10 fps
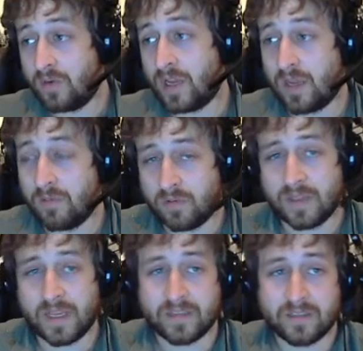and I will
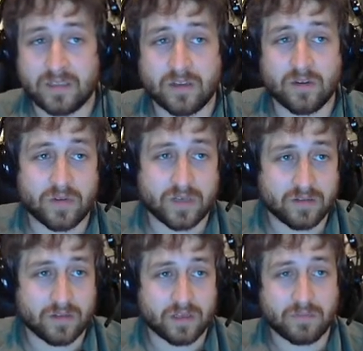gladly go in
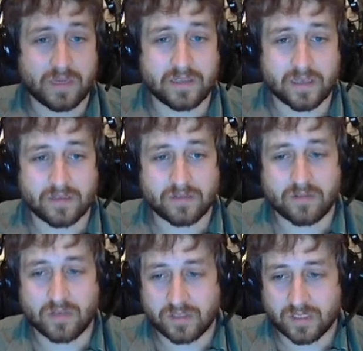and make that
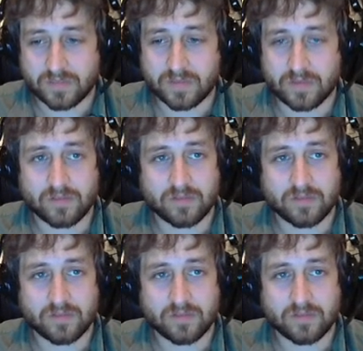adjustment.